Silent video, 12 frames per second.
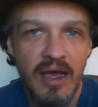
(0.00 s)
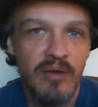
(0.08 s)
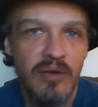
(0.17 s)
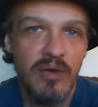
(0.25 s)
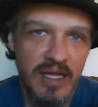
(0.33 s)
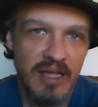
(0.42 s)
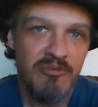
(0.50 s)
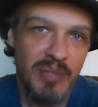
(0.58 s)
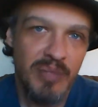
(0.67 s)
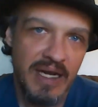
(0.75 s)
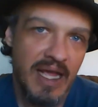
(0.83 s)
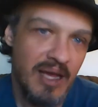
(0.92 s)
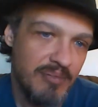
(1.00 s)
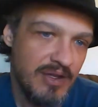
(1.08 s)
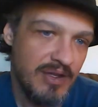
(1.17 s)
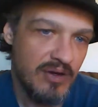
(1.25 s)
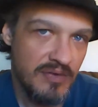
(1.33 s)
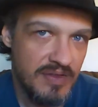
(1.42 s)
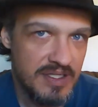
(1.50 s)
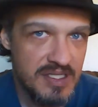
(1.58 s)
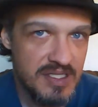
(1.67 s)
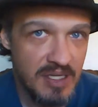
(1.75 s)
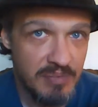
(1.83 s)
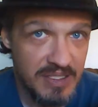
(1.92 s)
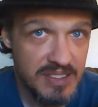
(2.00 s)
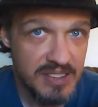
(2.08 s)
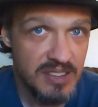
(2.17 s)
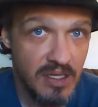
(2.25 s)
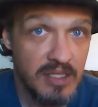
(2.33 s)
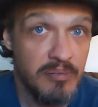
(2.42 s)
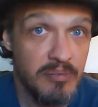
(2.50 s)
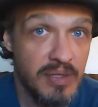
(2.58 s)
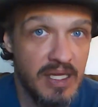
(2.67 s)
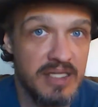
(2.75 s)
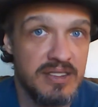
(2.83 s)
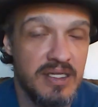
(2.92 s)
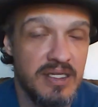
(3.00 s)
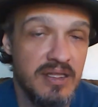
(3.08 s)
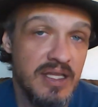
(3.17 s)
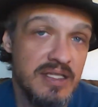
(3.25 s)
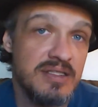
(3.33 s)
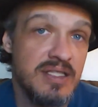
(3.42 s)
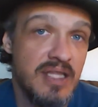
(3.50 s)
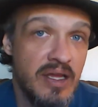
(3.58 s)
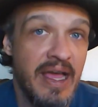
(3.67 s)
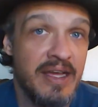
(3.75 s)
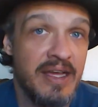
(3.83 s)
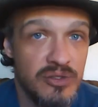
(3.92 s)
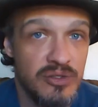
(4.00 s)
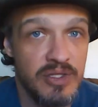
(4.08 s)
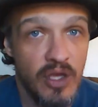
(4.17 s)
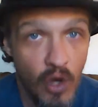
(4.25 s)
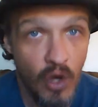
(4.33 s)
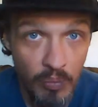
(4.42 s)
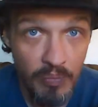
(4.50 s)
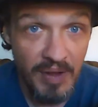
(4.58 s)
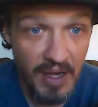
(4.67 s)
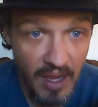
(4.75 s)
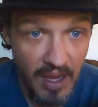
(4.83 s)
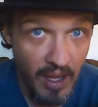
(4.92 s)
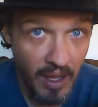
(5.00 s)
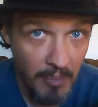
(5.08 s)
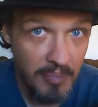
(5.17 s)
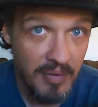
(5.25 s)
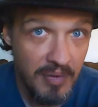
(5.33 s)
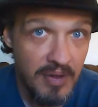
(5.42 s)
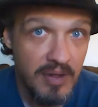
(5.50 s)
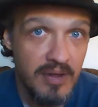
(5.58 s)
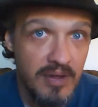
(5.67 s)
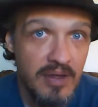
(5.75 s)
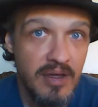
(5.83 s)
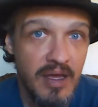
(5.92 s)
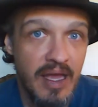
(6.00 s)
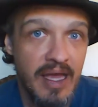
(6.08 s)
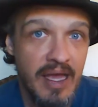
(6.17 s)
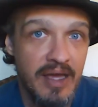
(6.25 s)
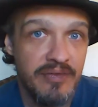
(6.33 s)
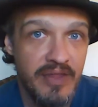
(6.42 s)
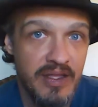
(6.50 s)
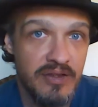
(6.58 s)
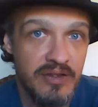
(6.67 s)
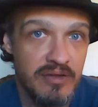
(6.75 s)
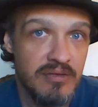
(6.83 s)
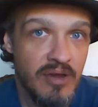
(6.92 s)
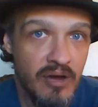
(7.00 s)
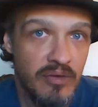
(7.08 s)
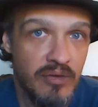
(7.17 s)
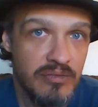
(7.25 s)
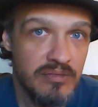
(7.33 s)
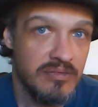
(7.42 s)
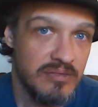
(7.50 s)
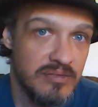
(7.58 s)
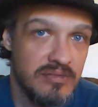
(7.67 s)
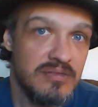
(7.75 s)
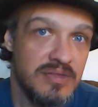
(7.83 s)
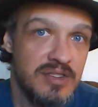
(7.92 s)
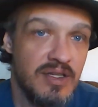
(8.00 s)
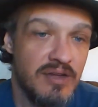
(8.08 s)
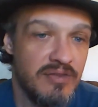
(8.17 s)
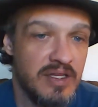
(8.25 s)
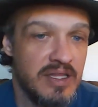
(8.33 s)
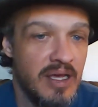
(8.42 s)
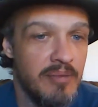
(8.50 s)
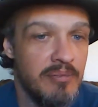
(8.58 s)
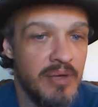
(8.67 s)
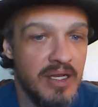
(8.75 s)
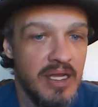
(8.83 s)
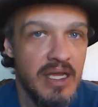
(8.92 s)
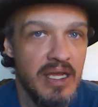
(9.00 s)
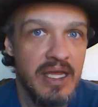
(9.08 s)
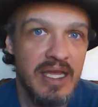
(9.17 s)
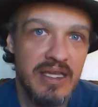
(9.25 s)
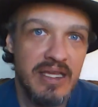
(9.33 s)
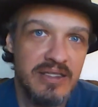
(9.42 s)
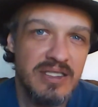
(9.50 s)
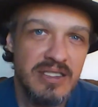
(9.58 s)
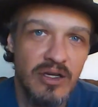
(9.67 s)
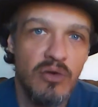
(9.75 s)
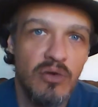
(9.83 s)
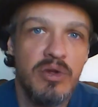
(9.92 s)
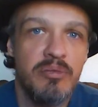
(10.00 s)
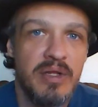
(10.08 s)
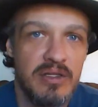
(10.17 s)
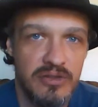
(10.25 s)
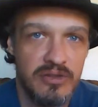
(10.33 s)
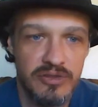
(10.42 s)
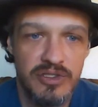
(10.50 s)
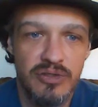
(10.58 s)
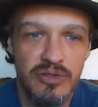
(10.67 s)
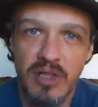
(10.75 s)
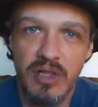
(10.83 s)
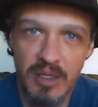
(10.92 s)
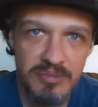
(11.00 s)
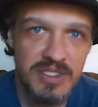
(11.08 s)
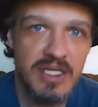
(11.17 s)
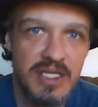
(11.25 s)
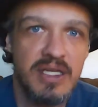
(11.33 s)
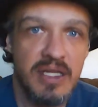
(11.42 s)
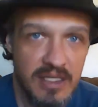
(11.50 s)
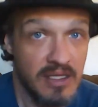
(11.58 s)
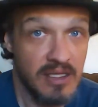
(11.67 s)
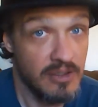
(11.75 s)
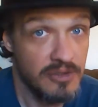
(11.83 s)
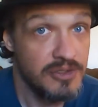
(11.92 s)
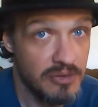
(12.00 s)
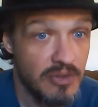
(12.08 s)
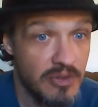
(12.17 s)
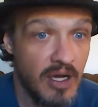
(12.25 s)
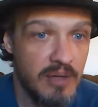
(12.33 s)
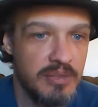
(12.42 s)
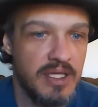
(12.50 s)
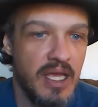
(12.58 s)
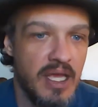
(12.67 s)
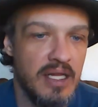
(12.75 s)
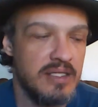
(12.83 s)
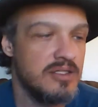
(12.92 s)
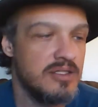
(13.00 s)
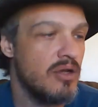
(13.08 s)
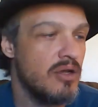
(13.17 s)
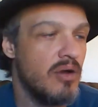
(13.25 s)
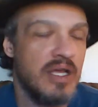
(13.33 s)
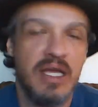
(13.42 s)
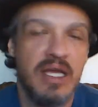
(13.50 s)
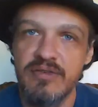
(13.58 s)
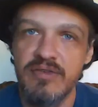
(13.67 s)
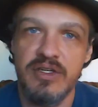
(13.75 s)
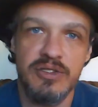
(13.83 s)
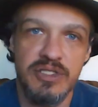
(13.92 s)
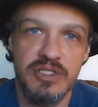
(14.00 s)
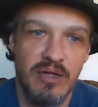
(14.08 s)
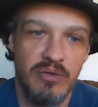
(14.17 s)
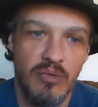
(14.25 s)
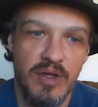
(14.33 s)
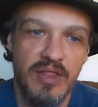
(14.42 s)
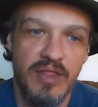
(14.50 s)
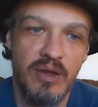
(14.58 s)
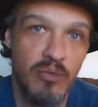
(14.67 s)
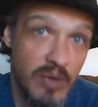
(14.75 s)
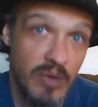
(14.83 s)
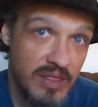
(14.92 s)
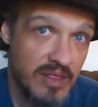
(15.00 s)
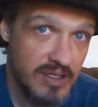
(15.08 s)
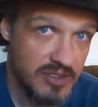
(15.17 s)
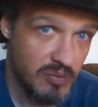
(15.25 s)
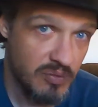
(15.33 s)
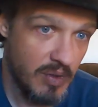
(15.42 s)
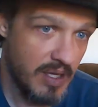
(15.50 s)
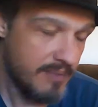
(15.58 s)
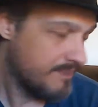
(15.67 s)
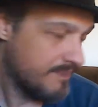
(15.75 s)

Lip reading: I would have been happier if these had been solid plastic, things that actually open up, and then, stuff like that. But it still would have been a little too clumsy and a little too complicated. So I kind of understand why they went this way.